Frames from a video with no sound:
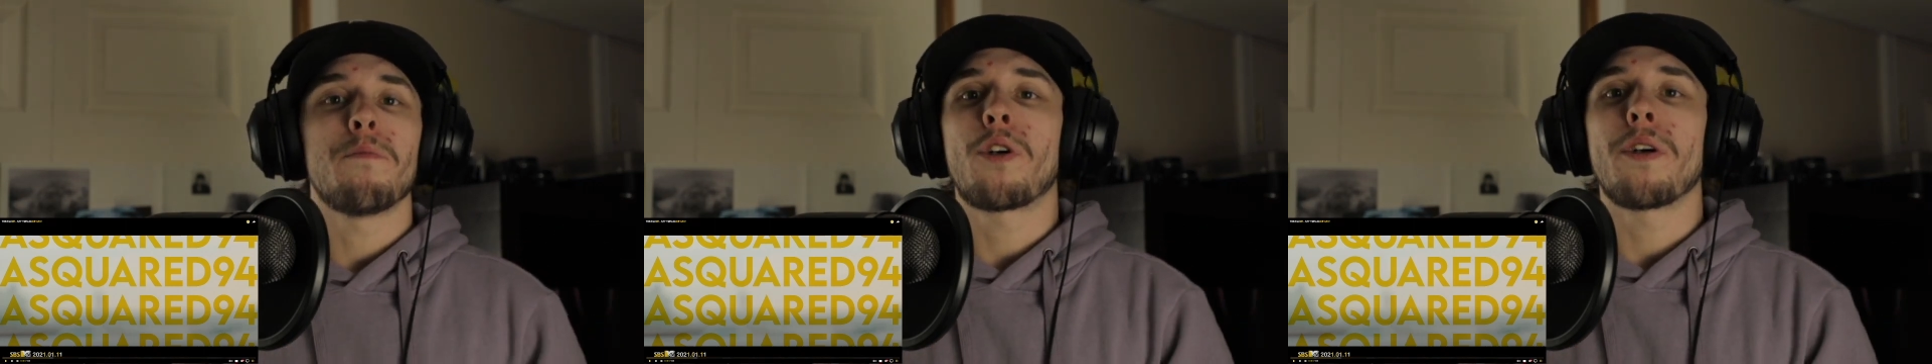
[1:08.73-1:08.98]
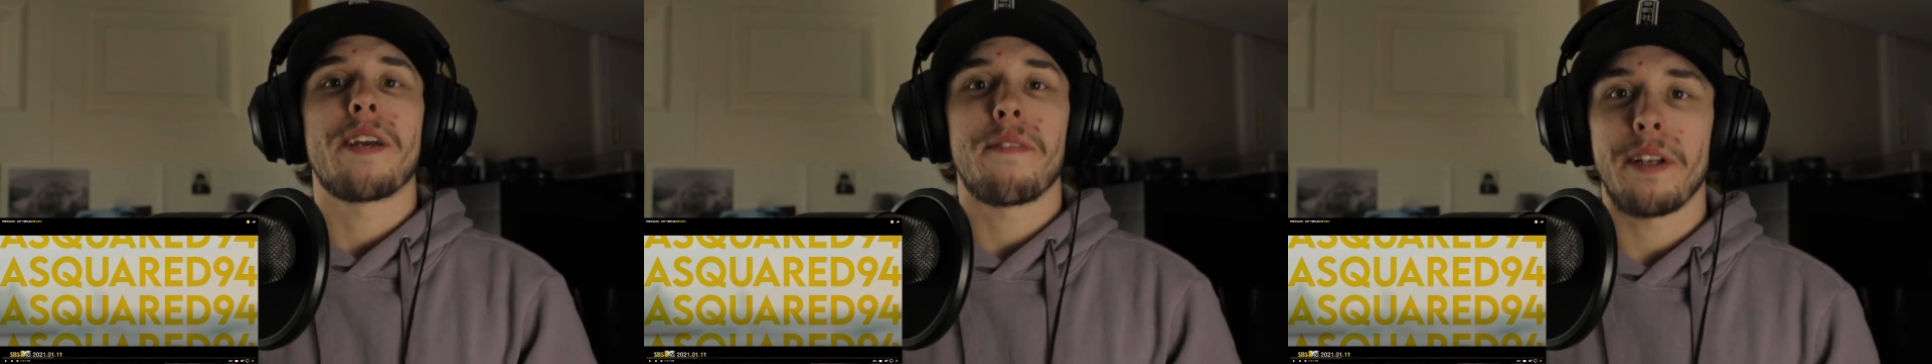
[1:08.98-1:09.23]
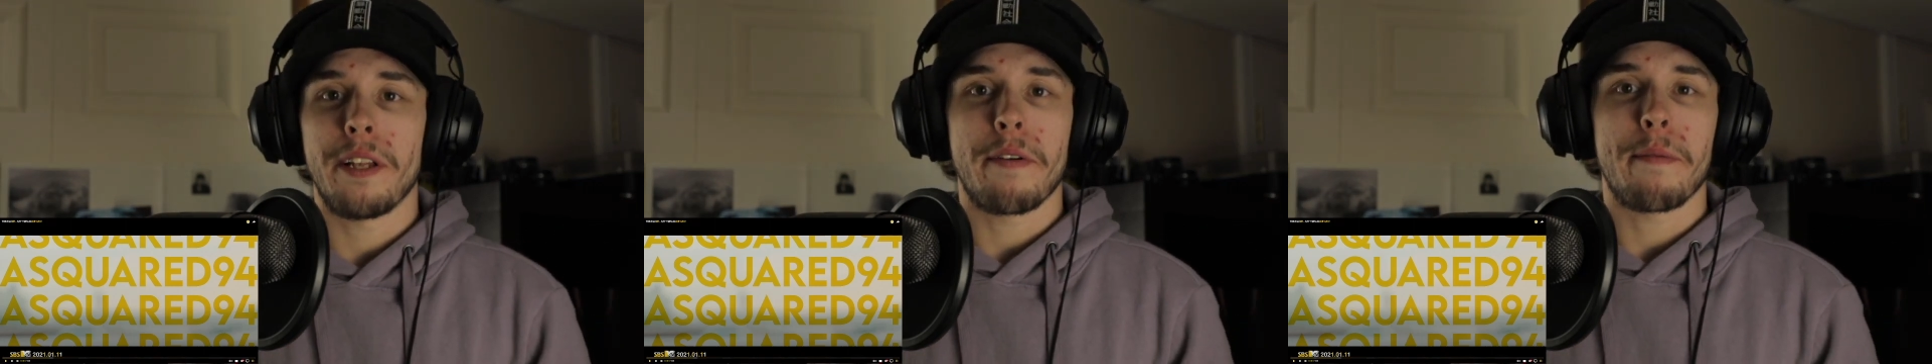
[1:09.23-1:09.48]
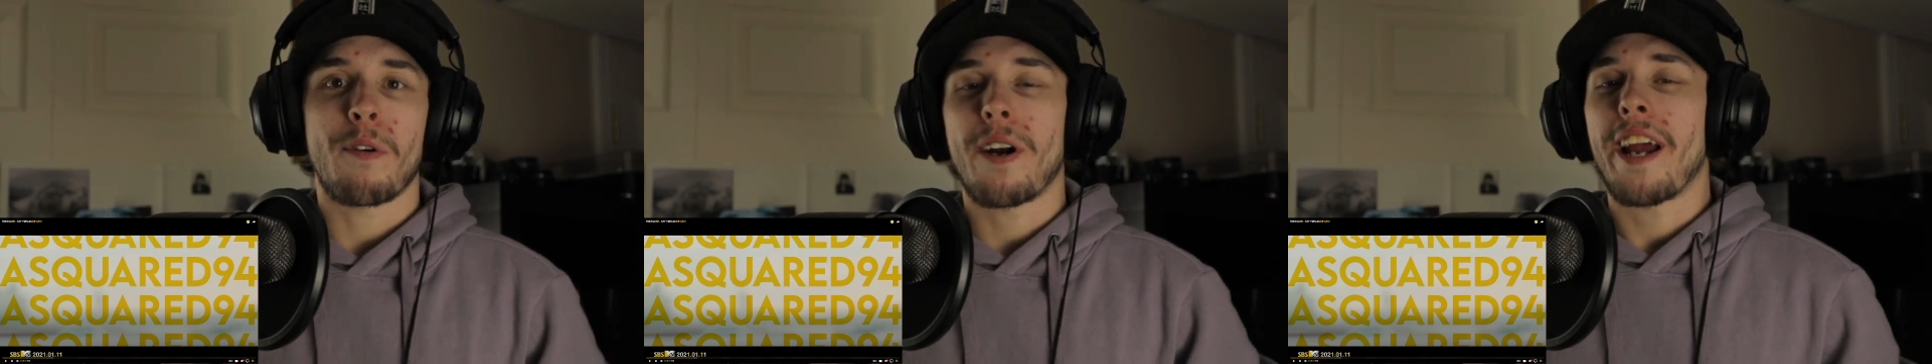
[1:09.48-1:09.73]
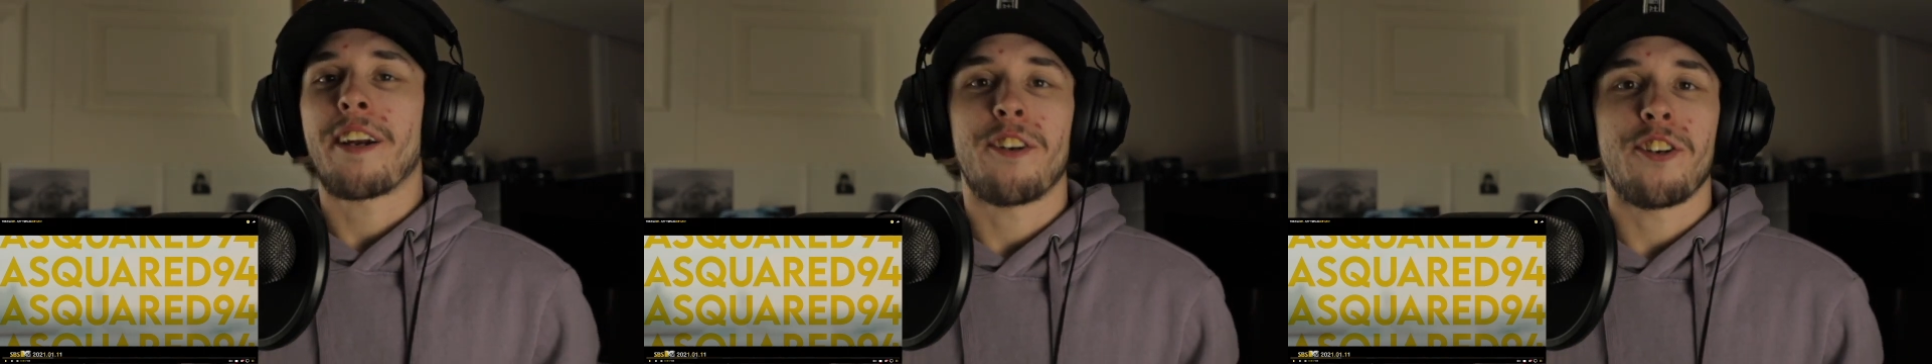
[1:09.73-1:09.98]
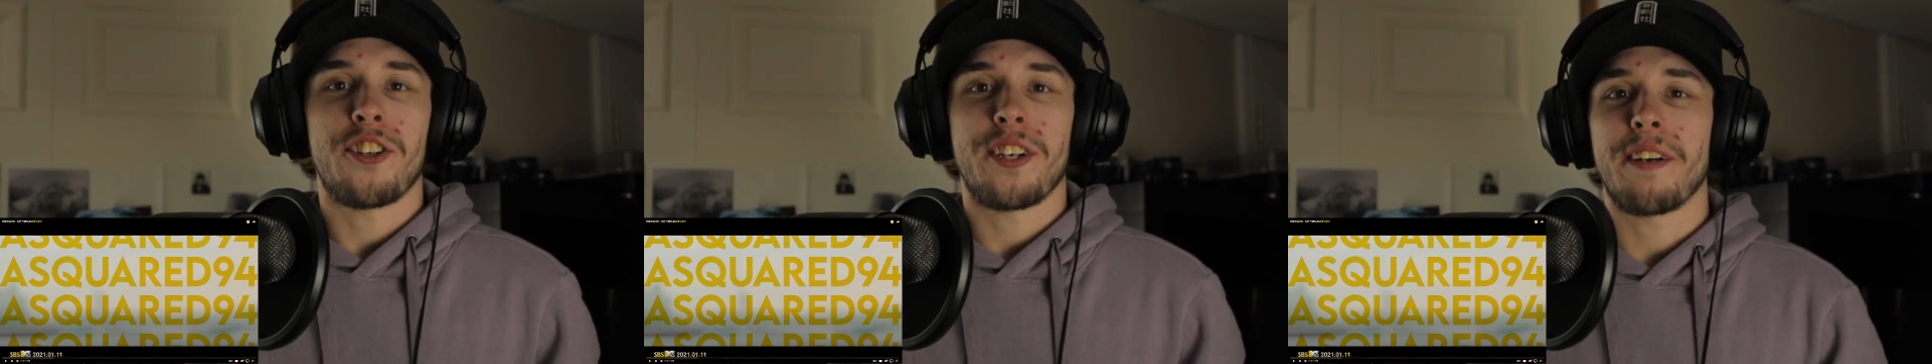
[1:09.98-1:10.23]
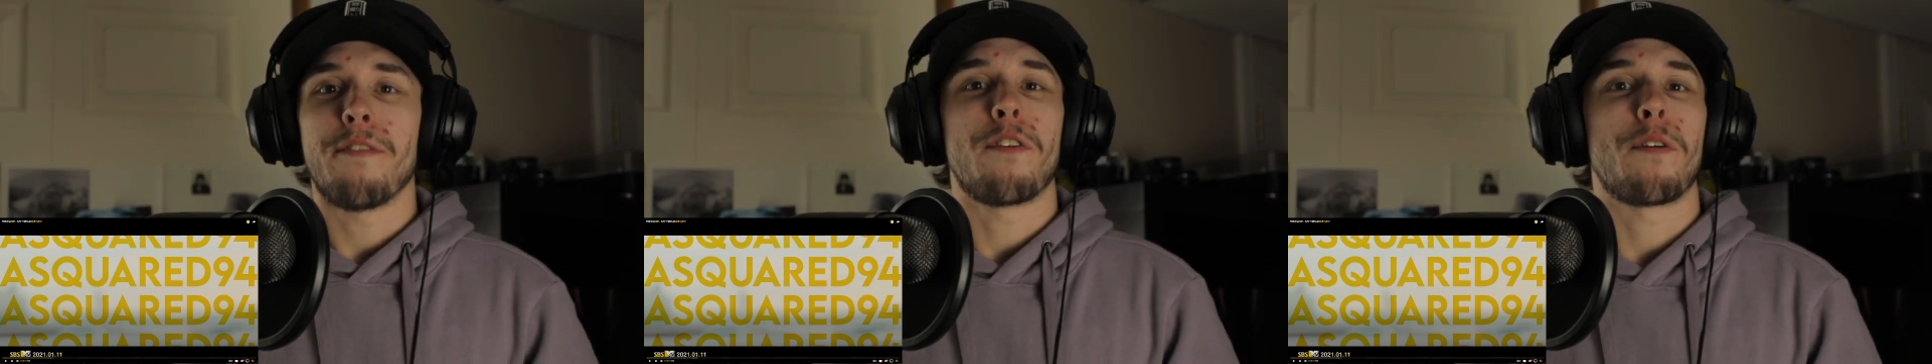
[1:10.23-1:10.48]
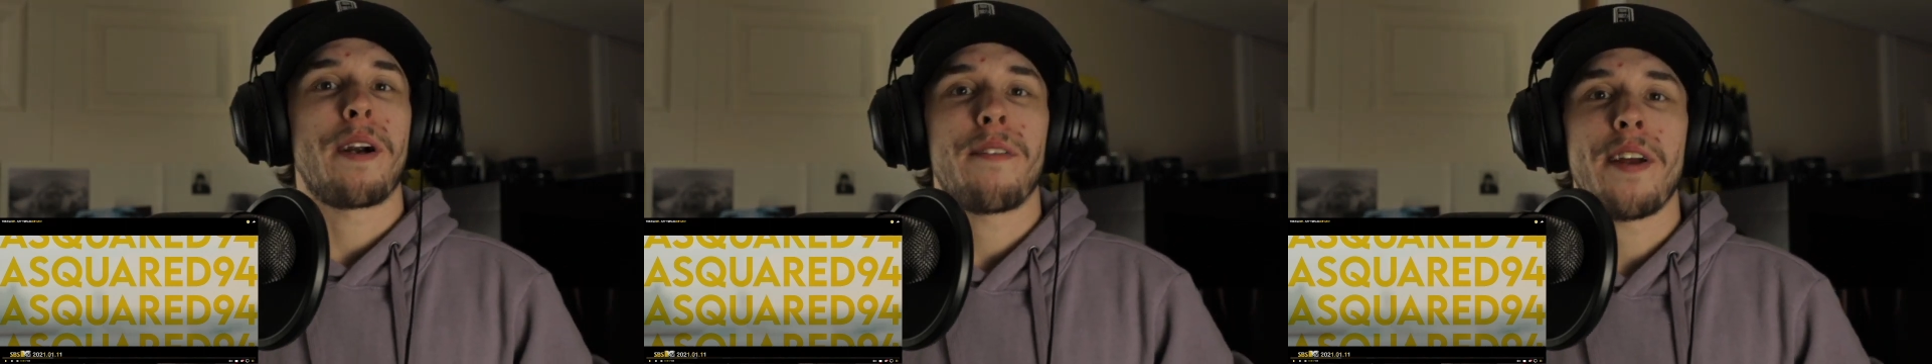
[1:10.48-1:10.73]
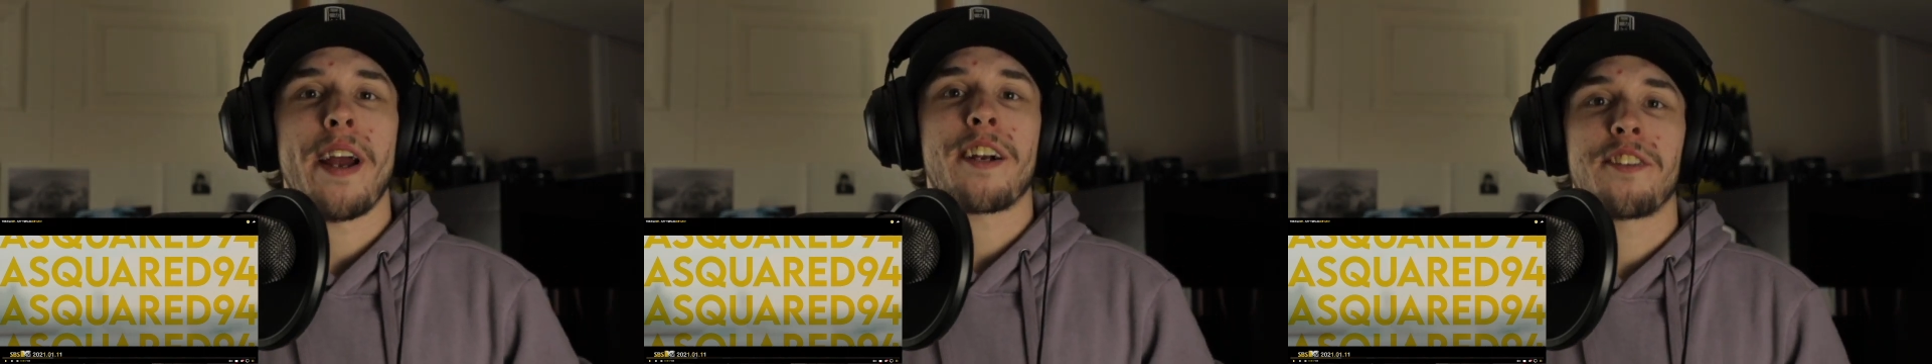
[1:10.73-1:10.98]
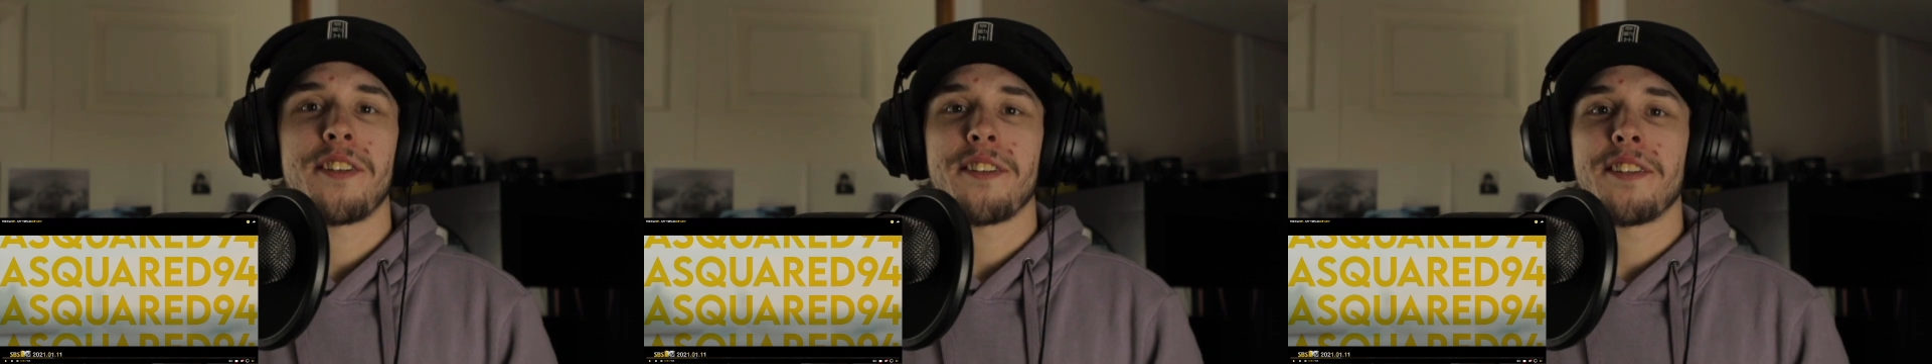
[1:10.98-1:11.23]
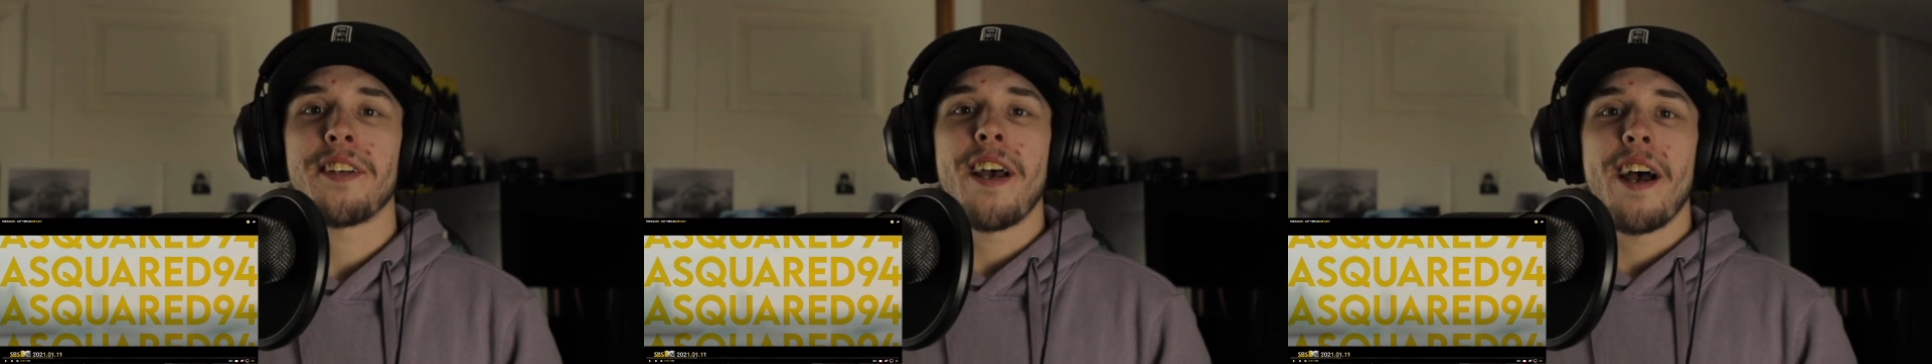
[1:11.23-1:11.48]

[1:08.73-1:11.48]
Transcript: could give me a little bit more energy for my reactions